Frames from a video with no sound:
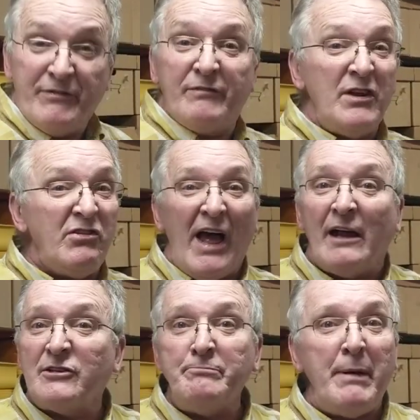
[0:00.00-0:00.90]

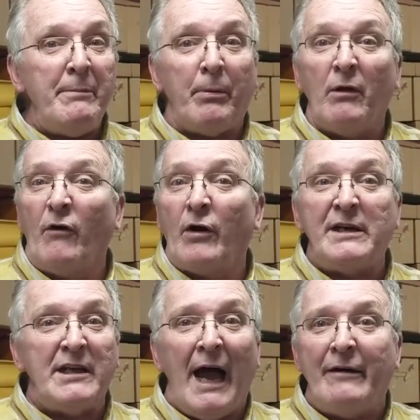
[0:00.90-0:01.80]
50,000 people have
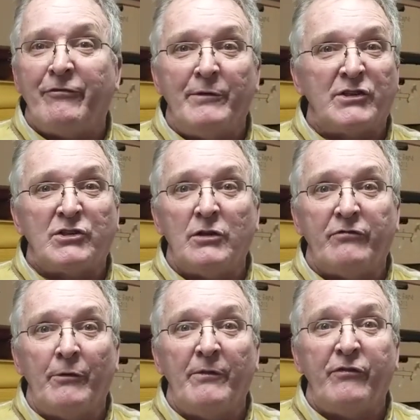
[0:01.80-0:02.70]
already died from the
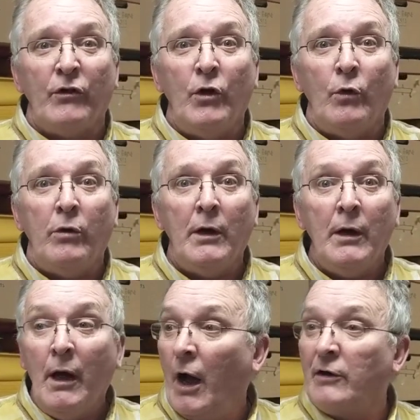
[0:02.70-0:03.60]
from the flu.
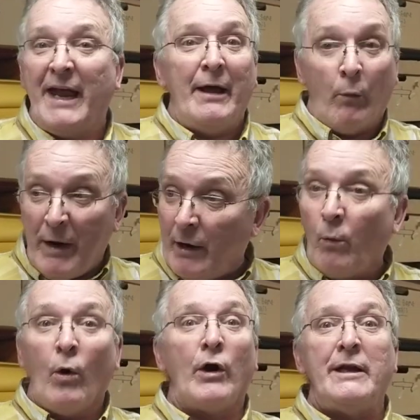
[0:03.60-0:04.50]
Okay, and we
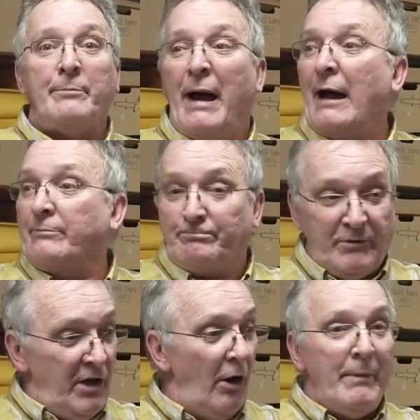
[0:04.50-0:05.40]
are worried about
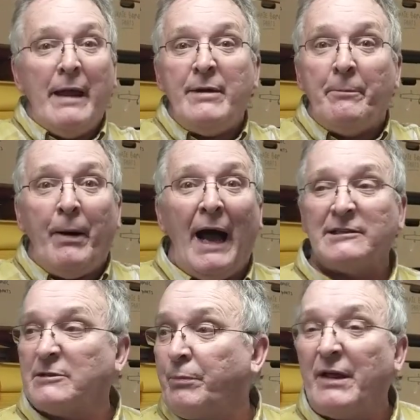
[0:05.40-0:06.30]
you know maybe a
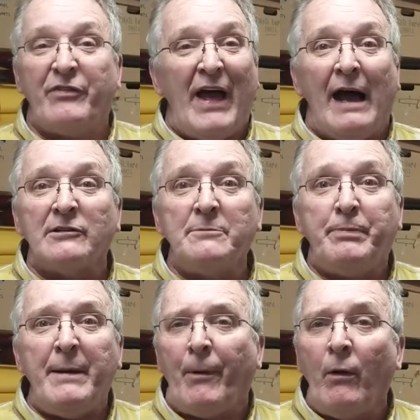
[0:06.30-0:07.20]
possibly a thousand
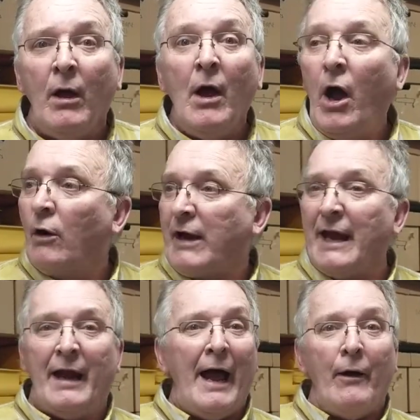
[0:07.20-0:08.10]
people.
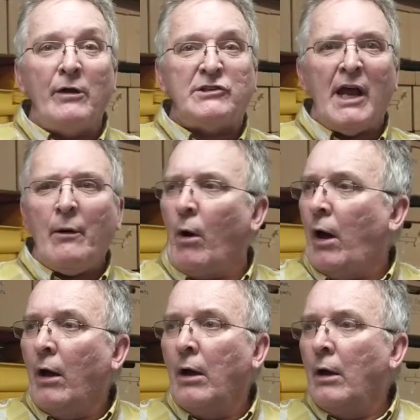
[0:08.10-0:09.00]
Okay, and I always say,
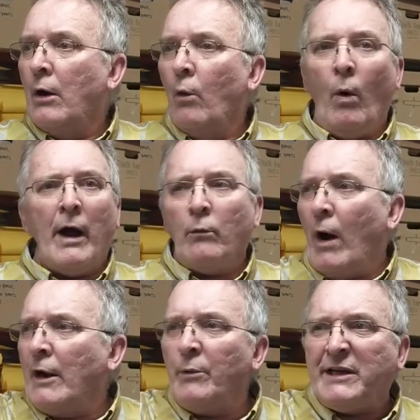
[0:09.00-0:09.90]
well, why
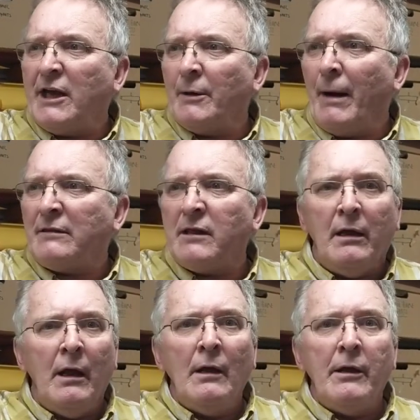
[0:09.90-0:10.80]
why don't we care about
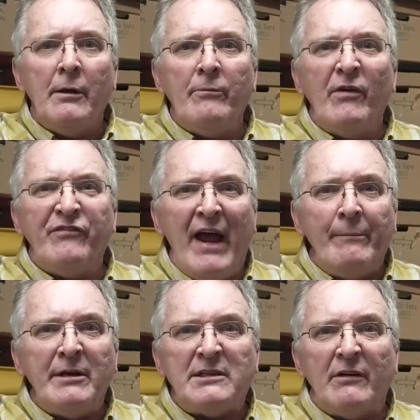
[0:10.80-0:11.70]
the, the the
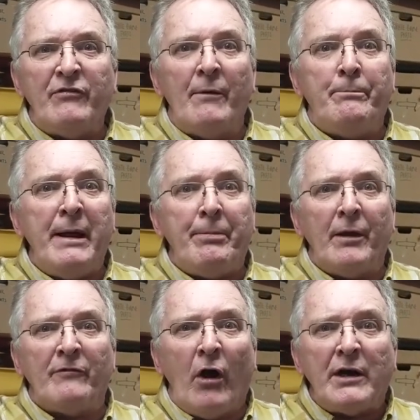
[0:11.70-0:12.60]
families of the people
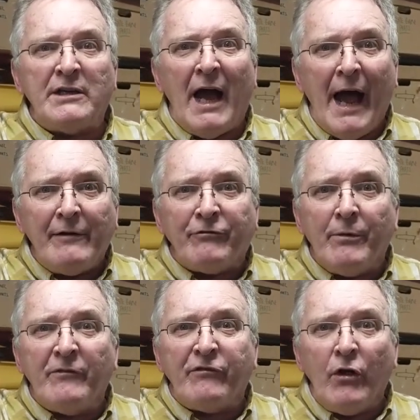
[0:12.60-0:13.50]
that have already died
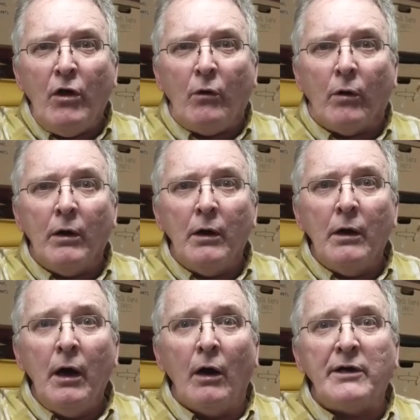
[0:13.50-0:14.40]
from the flu?
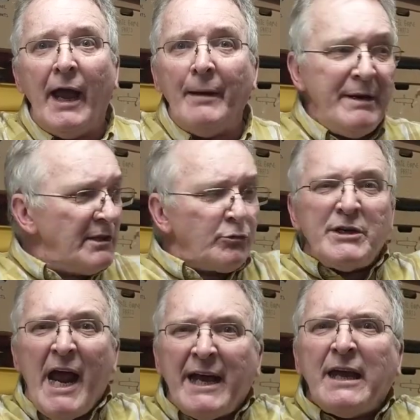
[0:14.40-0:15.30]
Okay, I mean it's
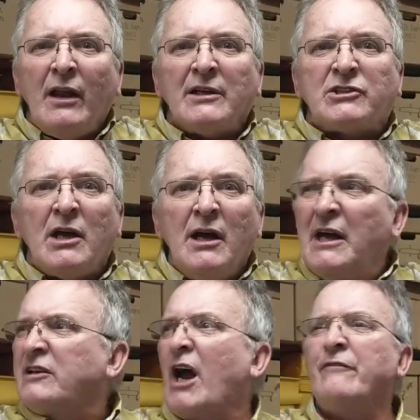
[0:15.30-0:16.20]
ridiculous.
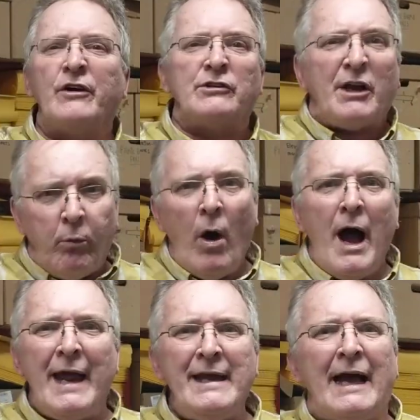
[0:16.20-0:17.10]
Governor
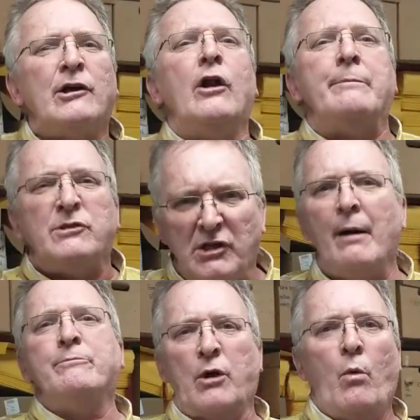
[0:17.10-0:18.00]
DeWine, I call him
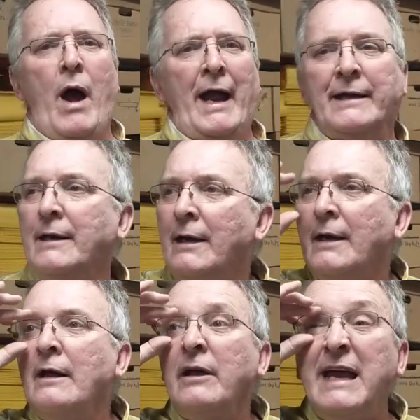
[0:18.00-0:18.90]
Dumb DeWine.
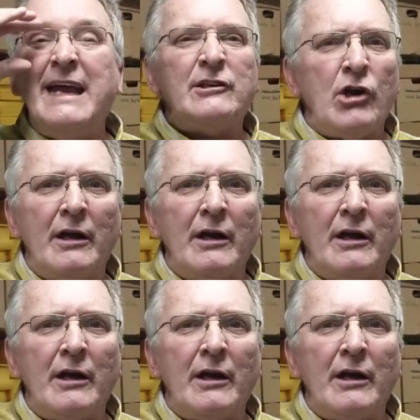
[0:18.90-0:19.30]
He gets